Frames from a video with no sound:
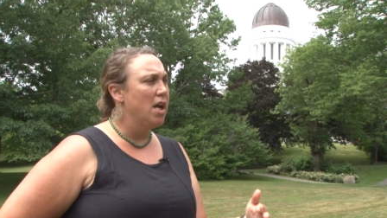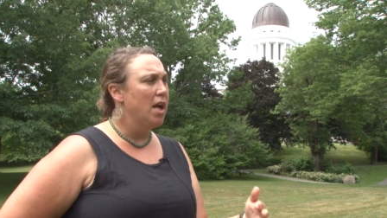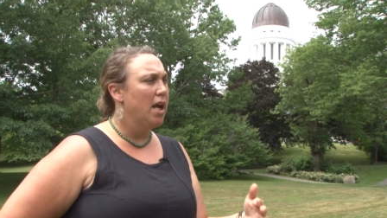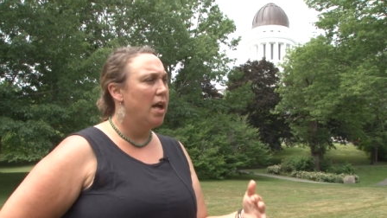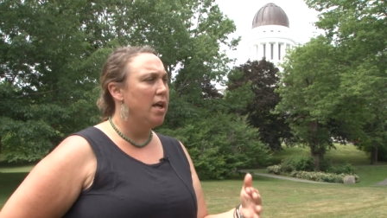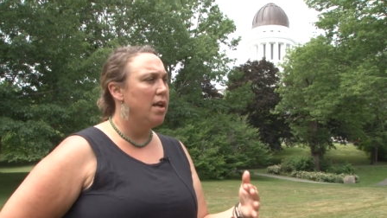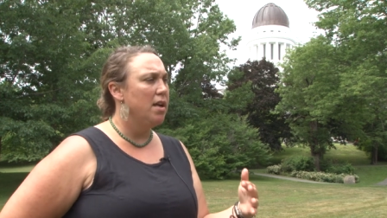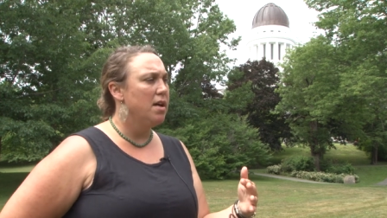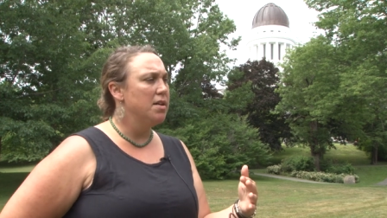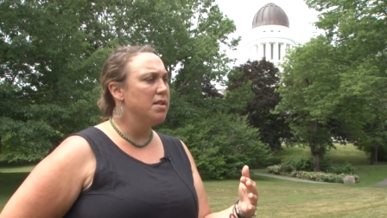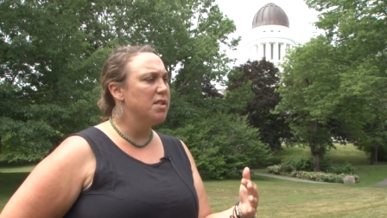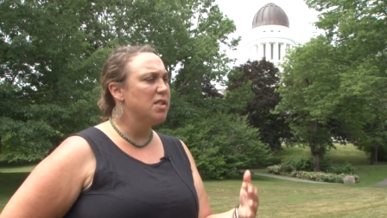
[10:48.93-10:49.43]

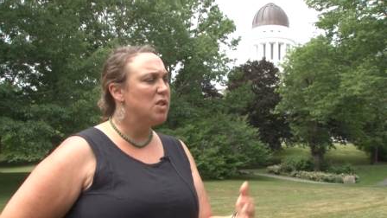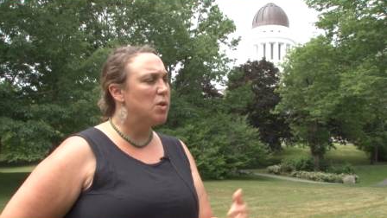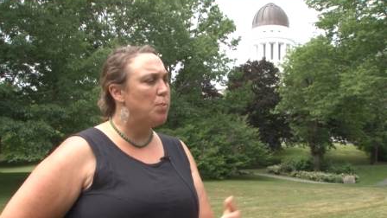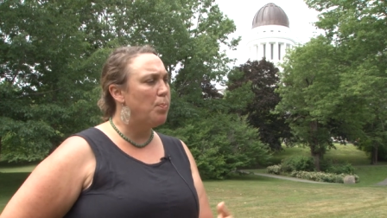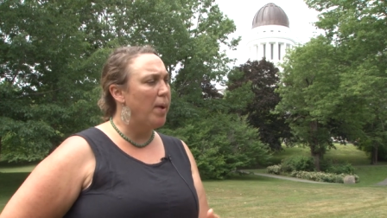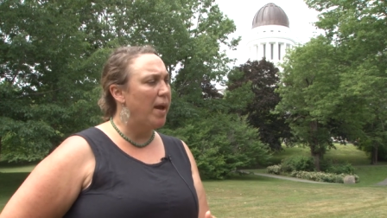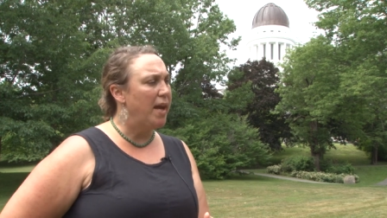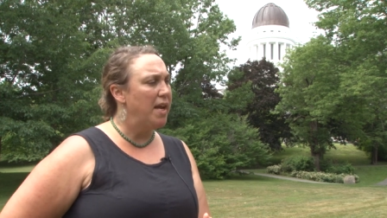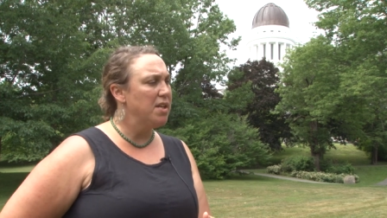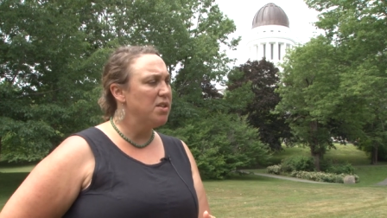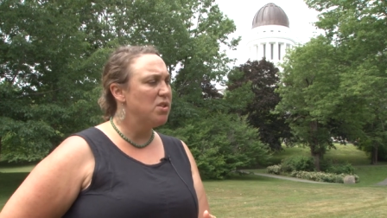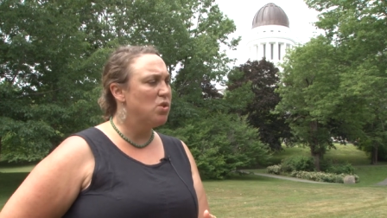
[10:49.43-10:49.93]
in a
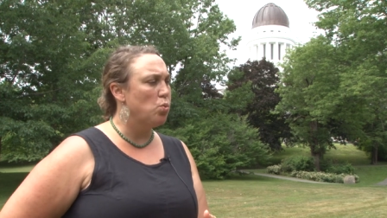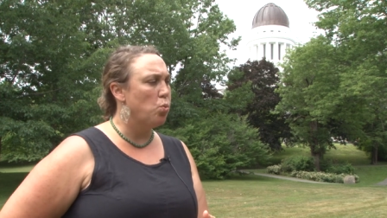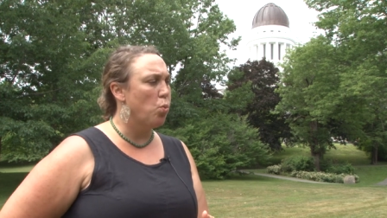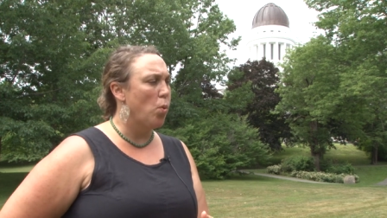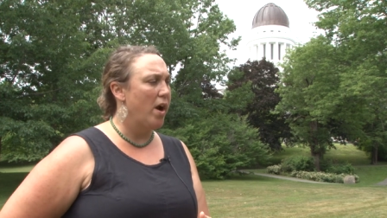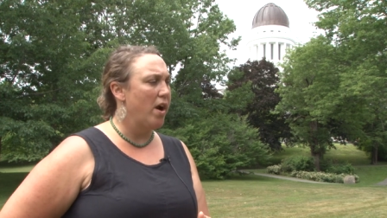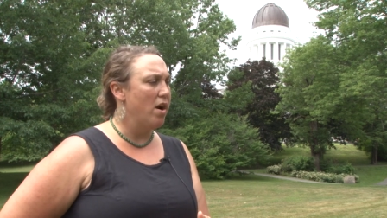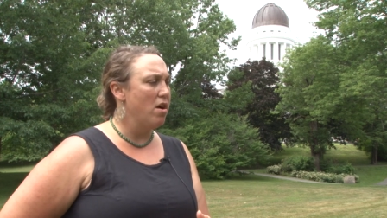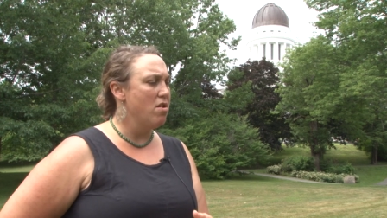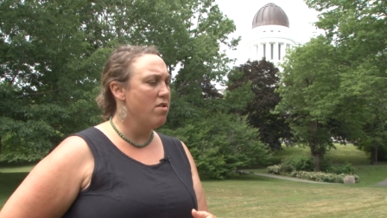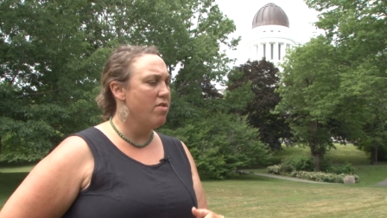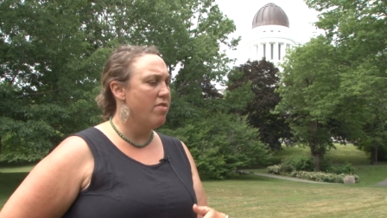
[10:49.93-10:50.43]
space
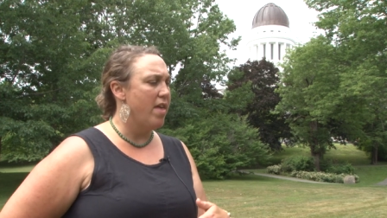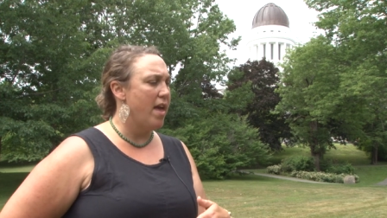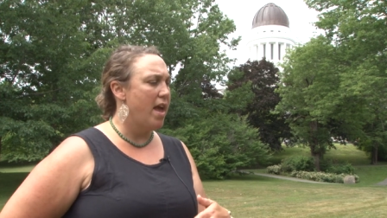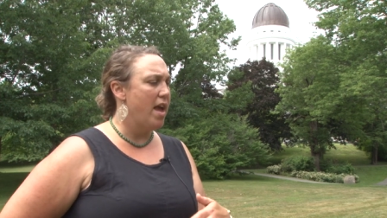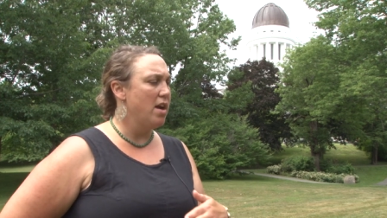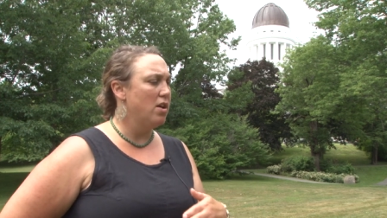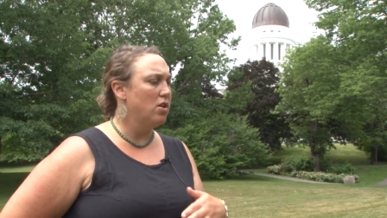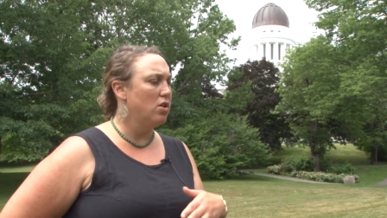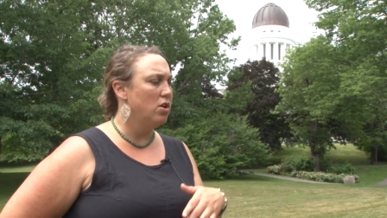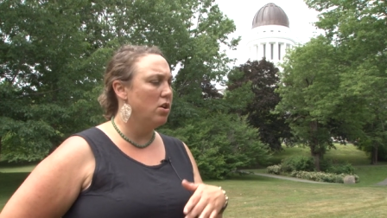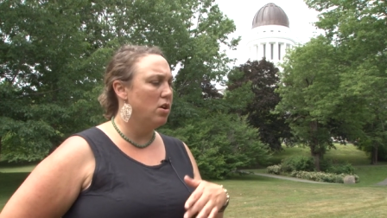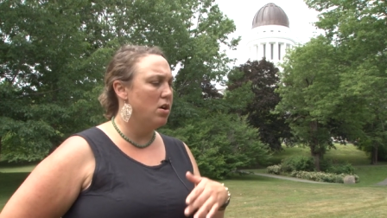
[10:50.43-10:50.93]
where
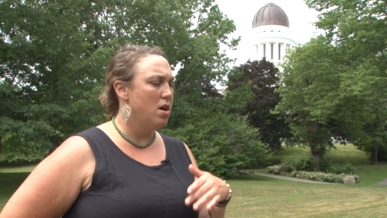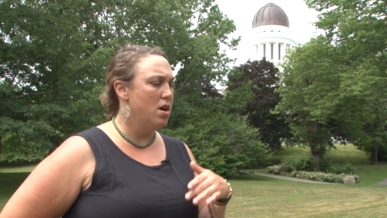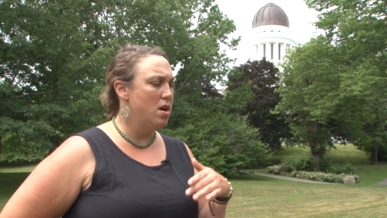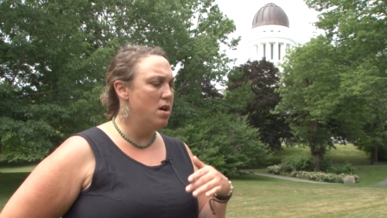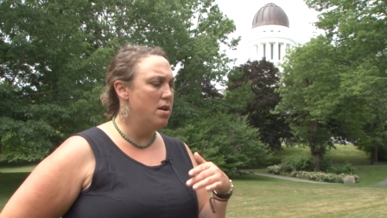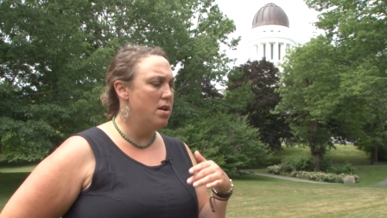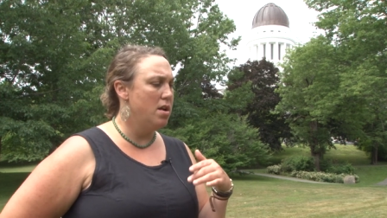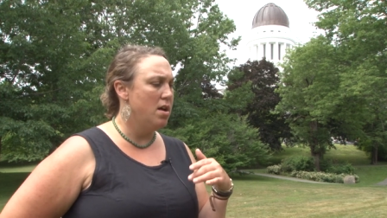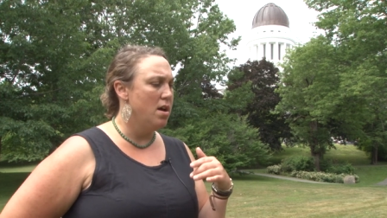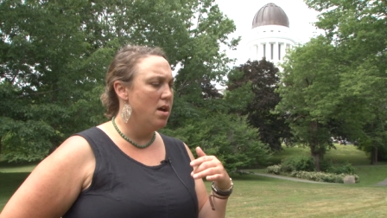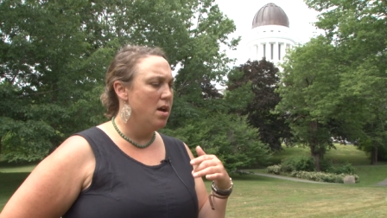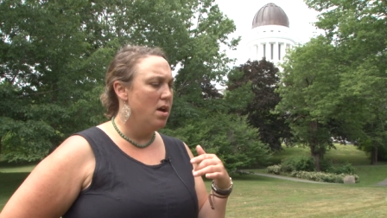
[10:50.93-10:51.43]
they
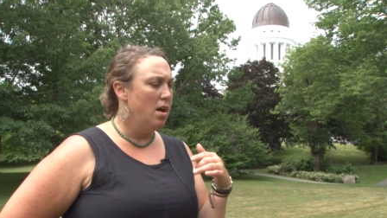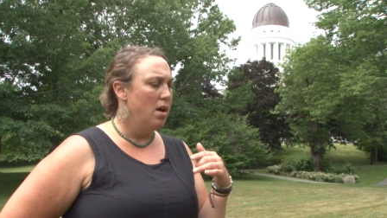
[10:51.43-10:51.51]
could